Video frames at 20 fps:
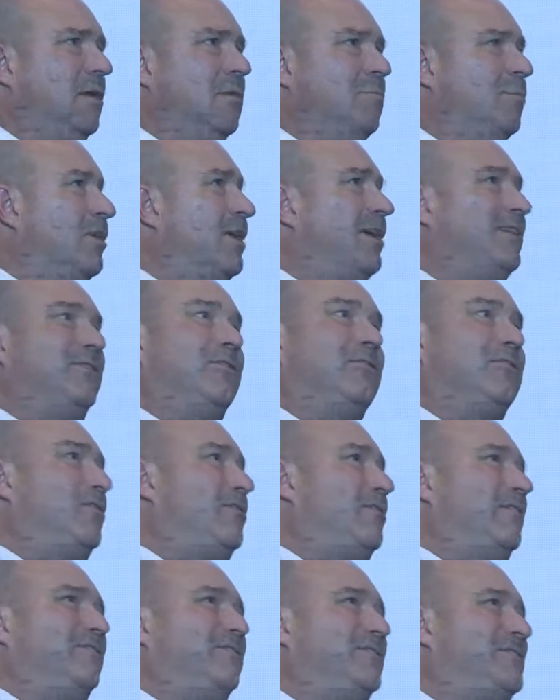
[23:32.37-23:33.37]
But I don't know
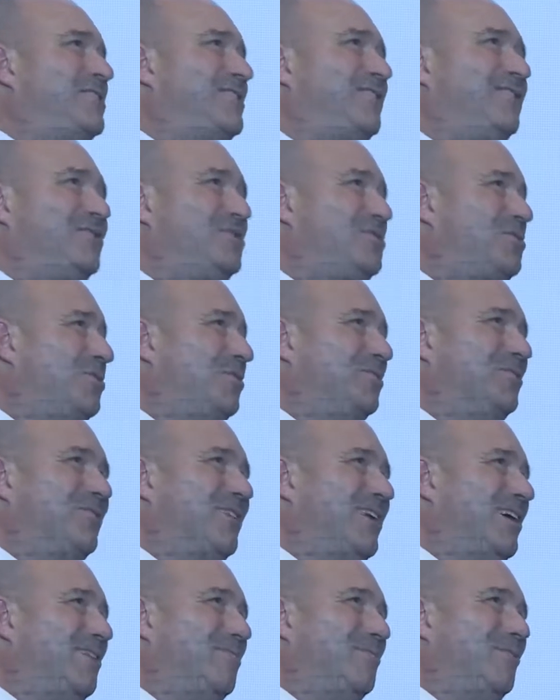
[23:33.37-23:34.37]
if it's a short
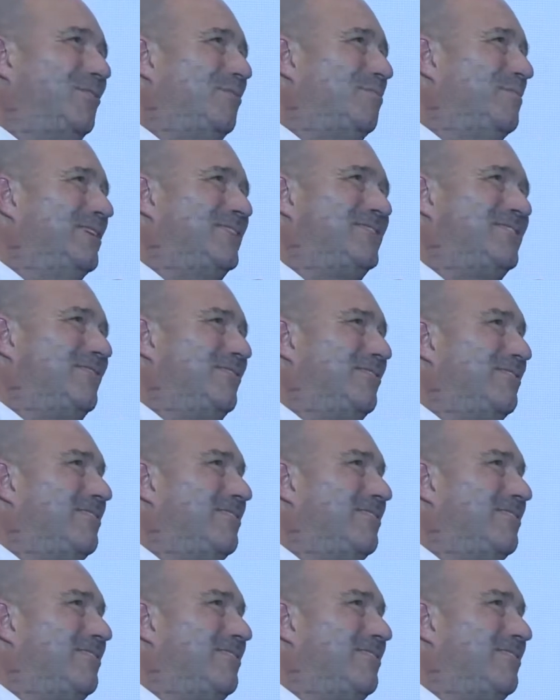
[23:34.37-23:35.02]
time or mid-term.